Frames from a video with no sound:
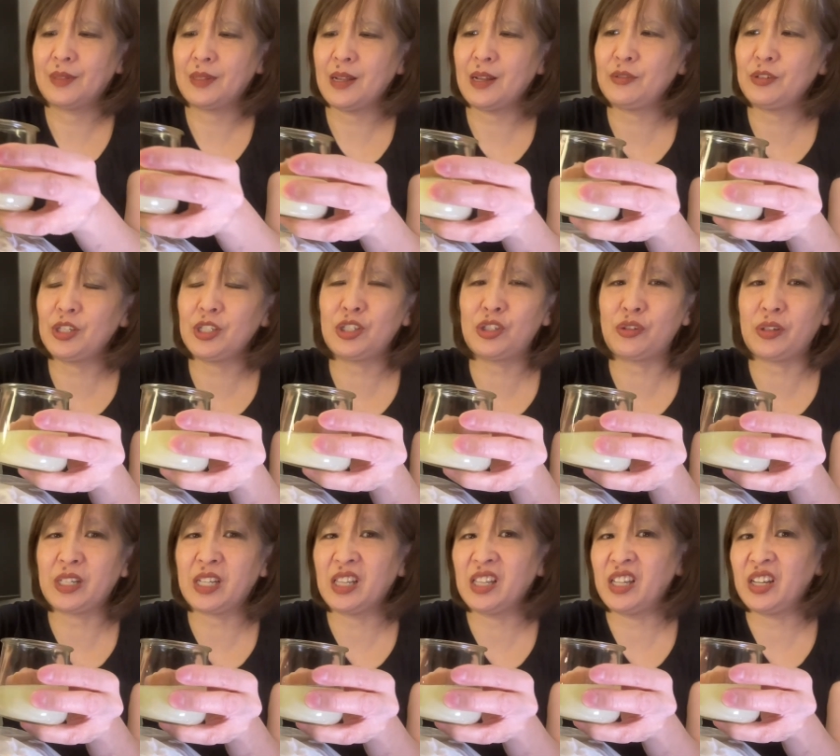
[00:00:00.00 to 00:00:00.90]
I'll just
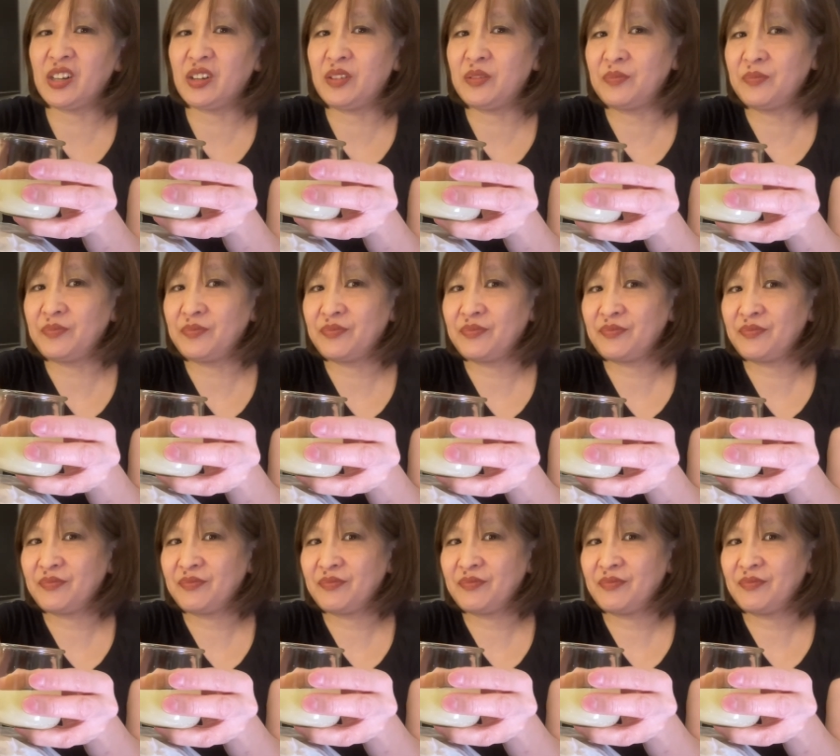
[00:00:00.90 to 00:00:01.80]
drink a little.
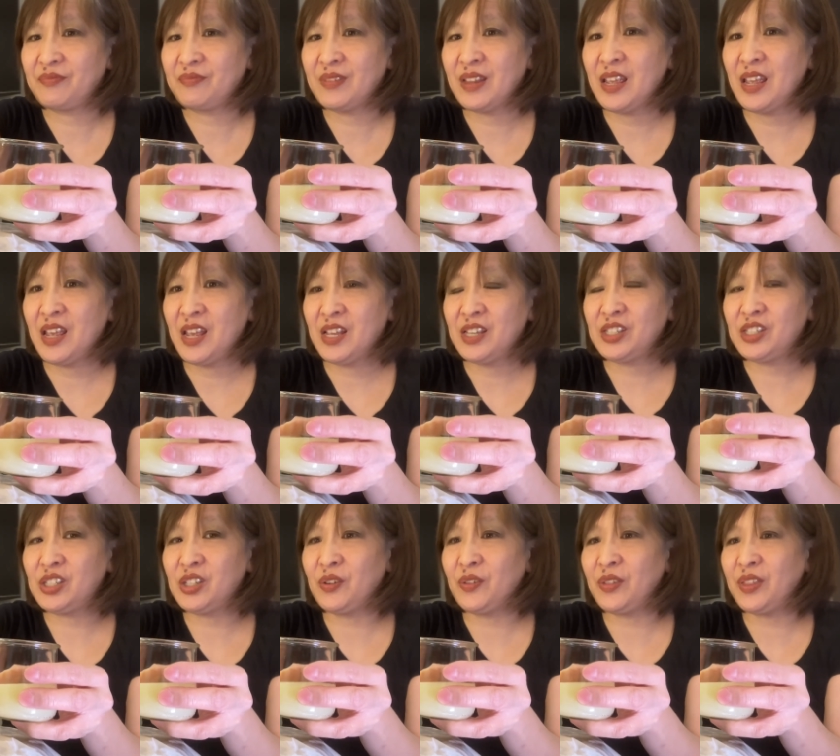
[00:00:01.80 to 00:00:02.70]

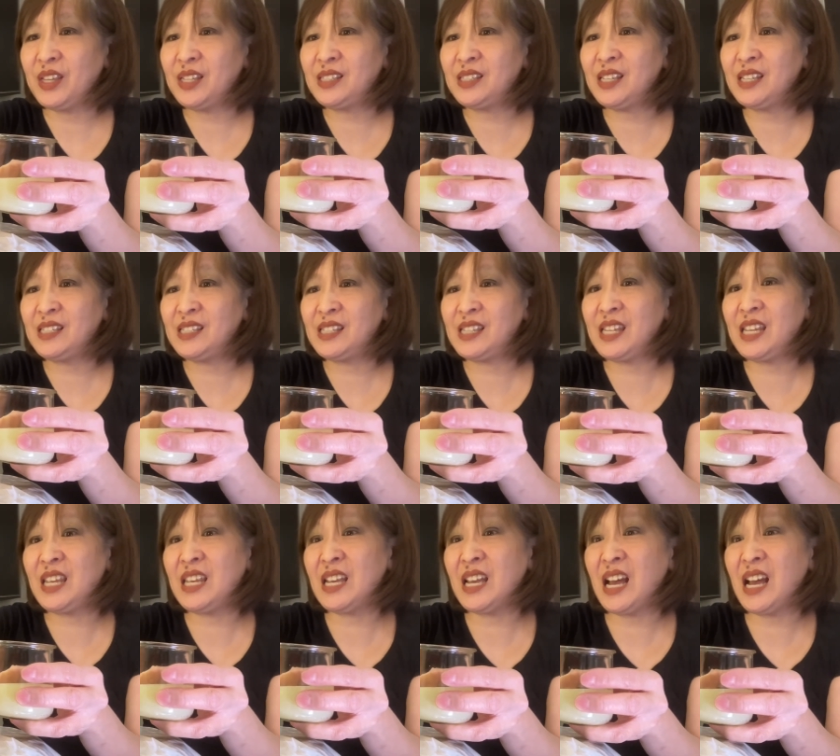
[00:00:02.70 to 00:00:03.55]
So this is the